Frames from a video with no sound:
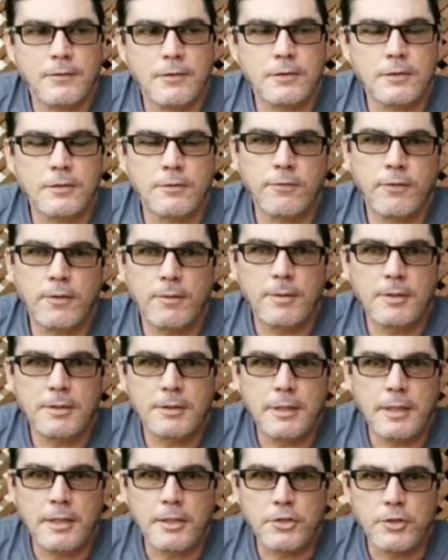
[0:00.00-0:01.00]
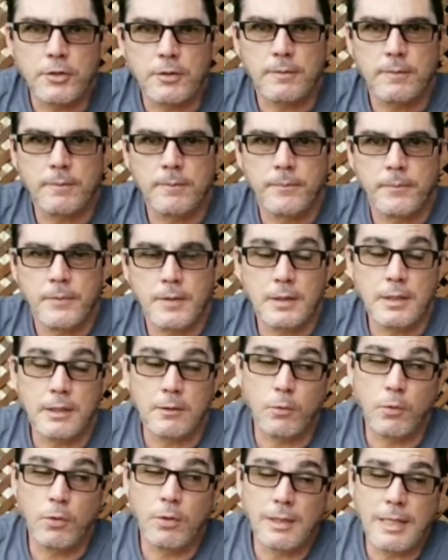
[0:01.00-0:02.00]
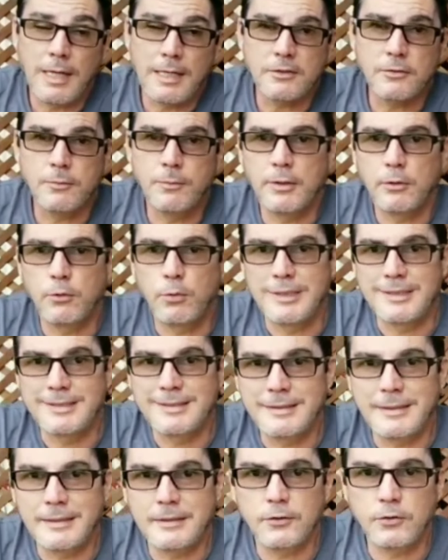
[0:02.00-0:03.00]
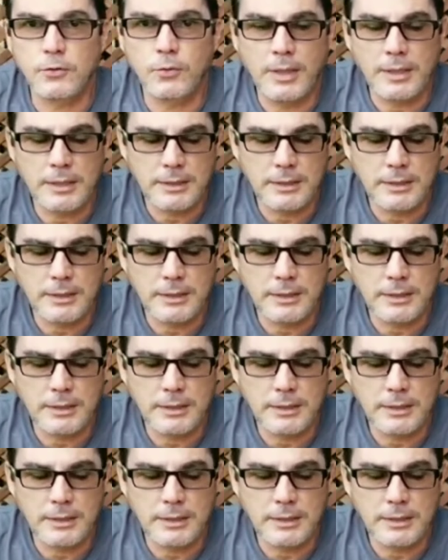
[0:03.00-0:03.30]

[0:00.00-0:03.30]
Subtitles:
the fermentation, that will last between 6 to 8